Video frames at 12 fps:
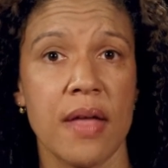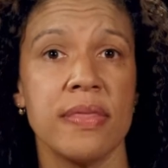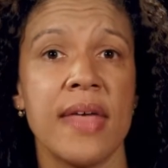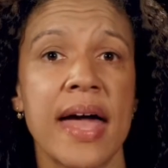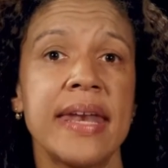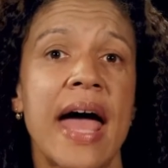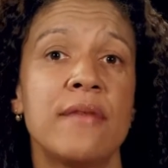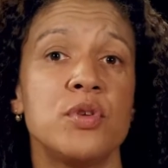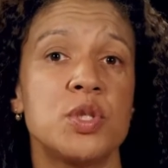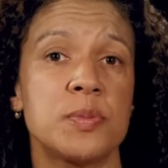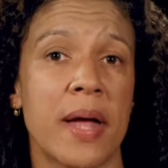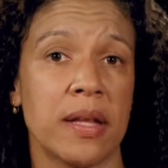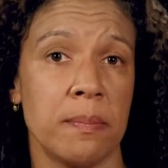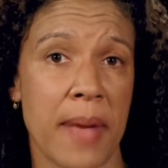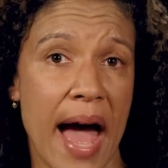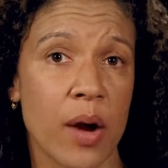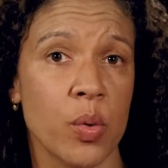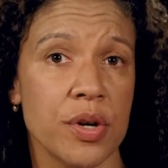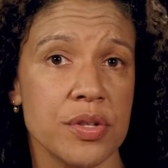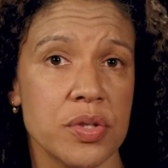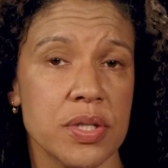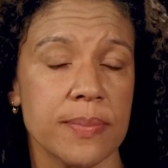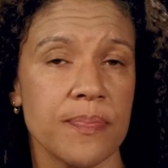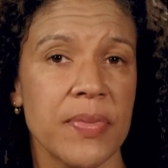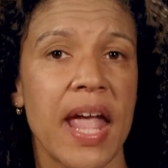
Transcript: Then have you spell it backwards